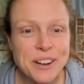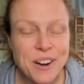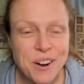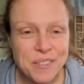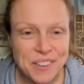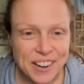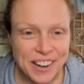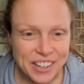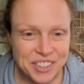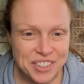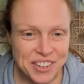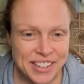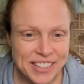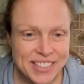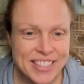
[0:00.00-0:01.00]

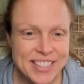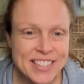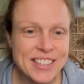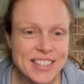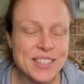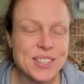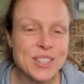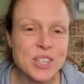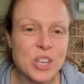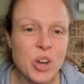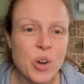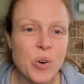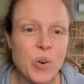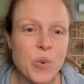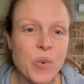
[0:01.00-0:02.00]
carbohydrates.
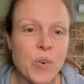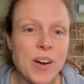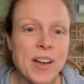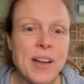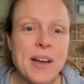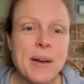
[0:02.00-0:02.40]
So